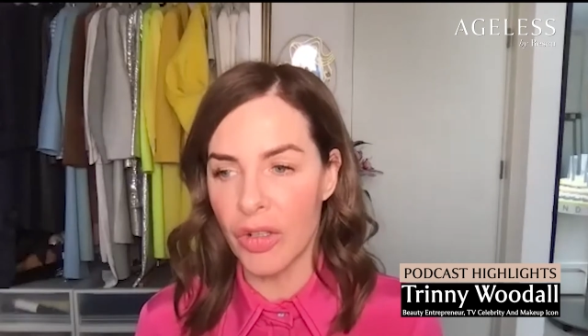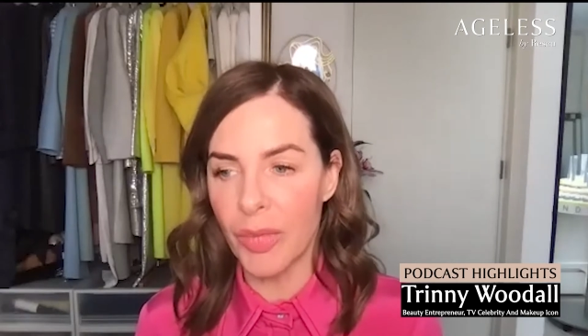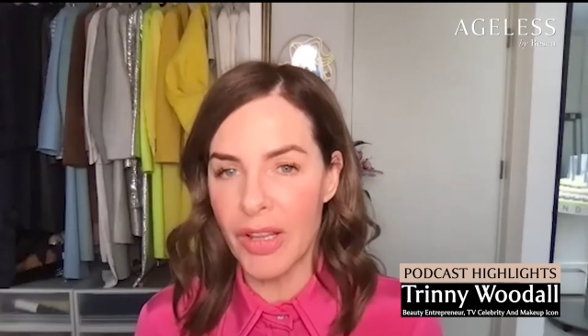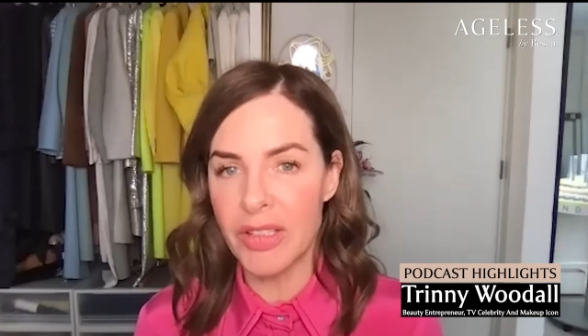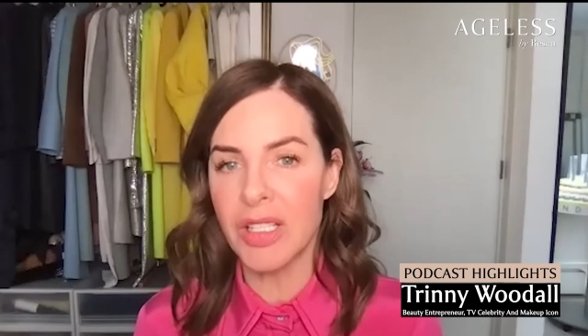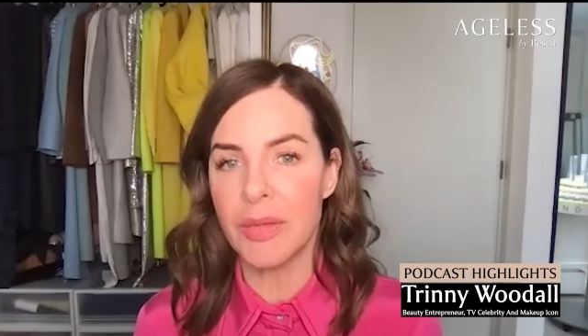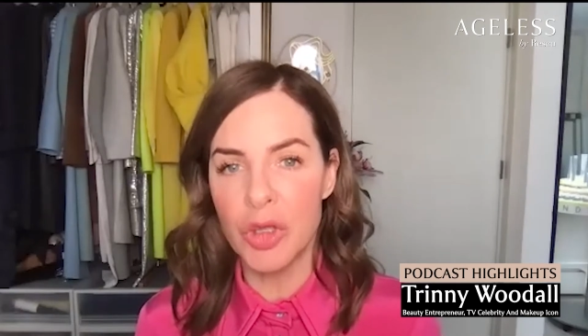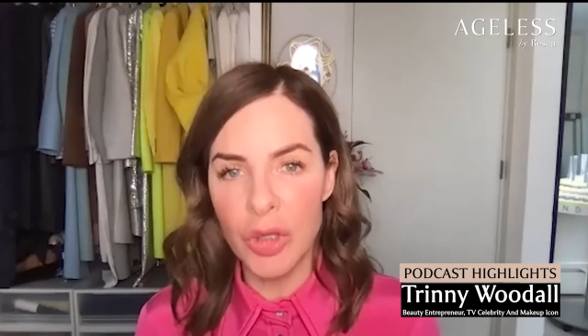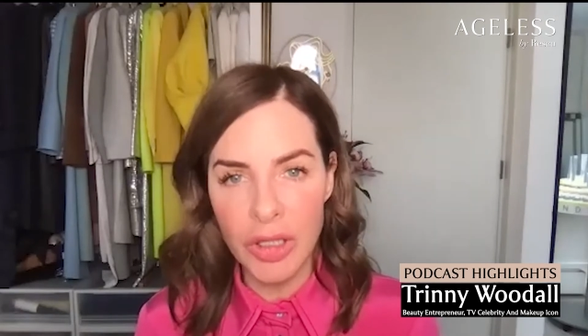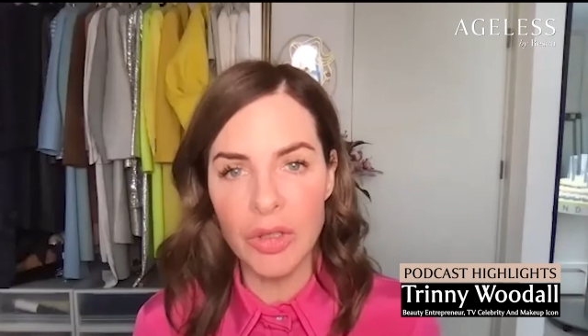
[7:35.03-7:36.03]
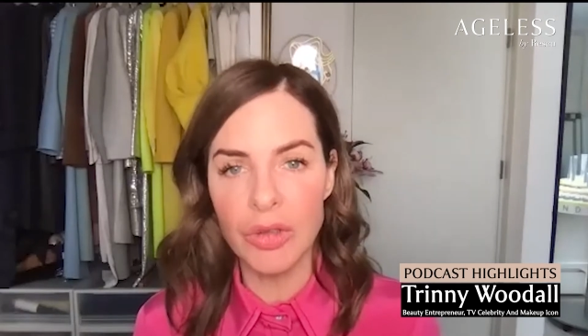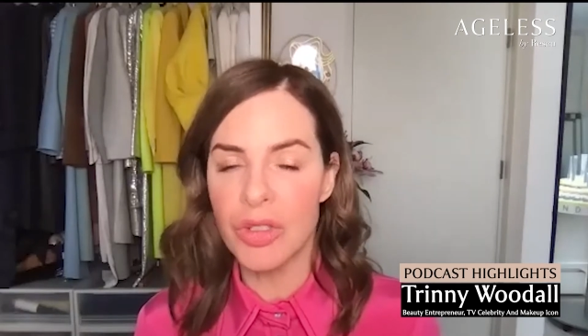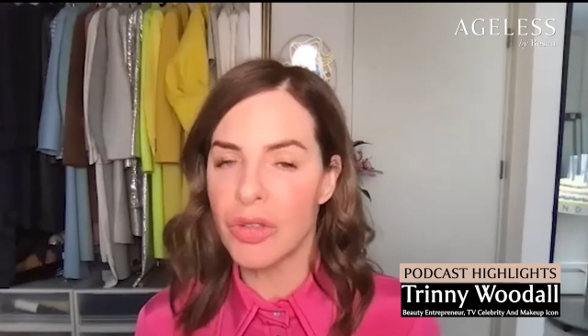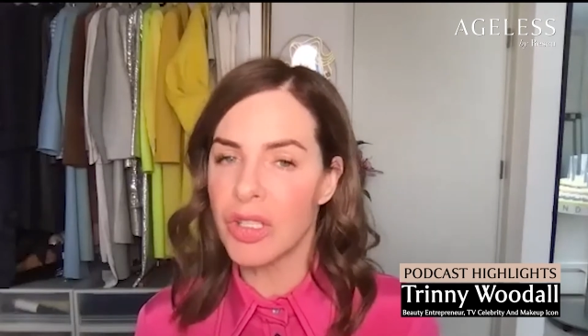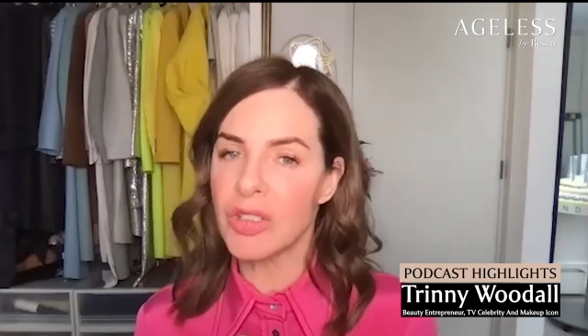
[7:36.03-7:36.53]
And by the time you cook it or
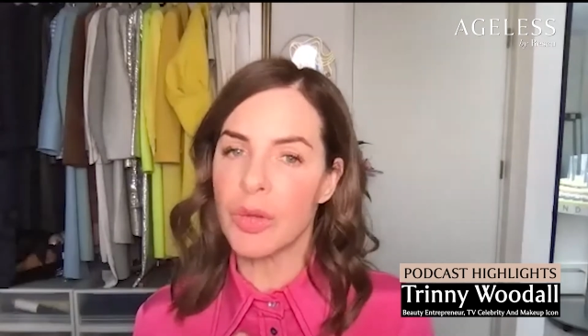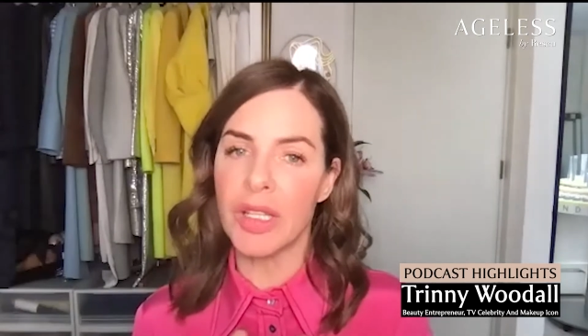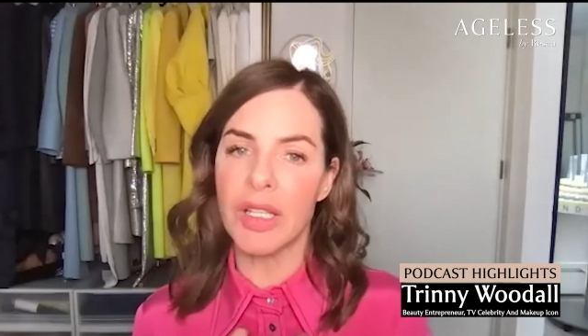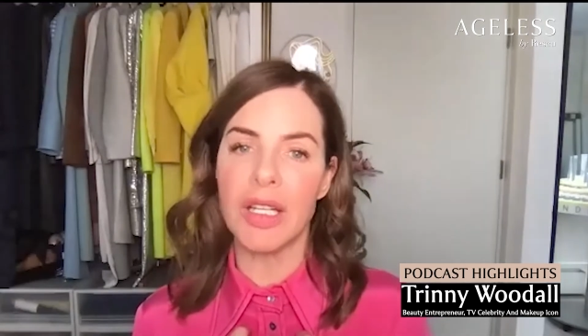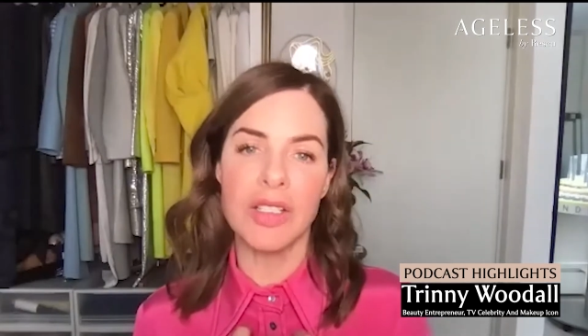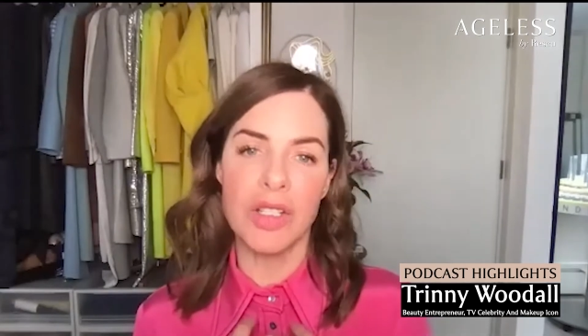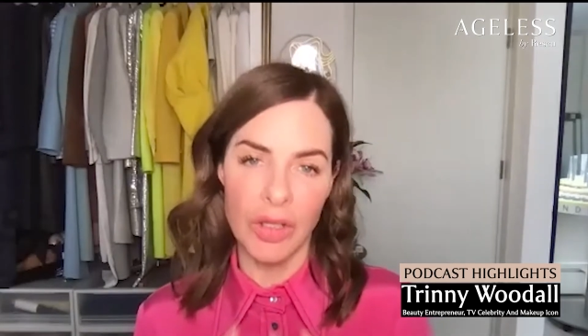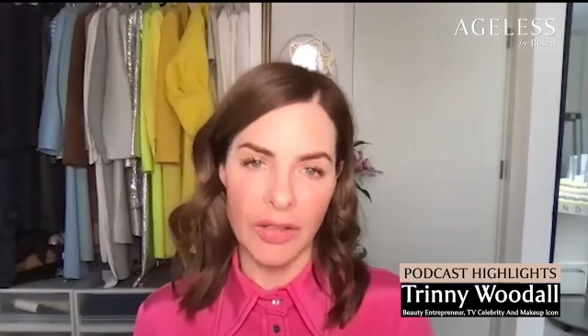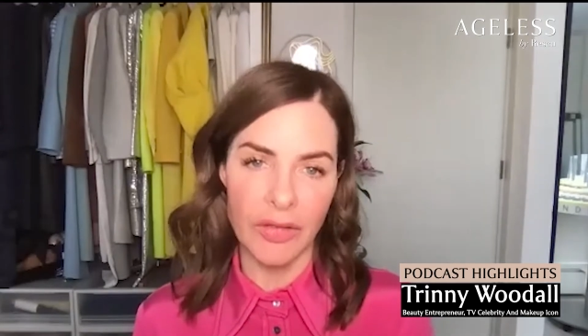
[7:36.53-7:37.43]
do things with it, it's gone even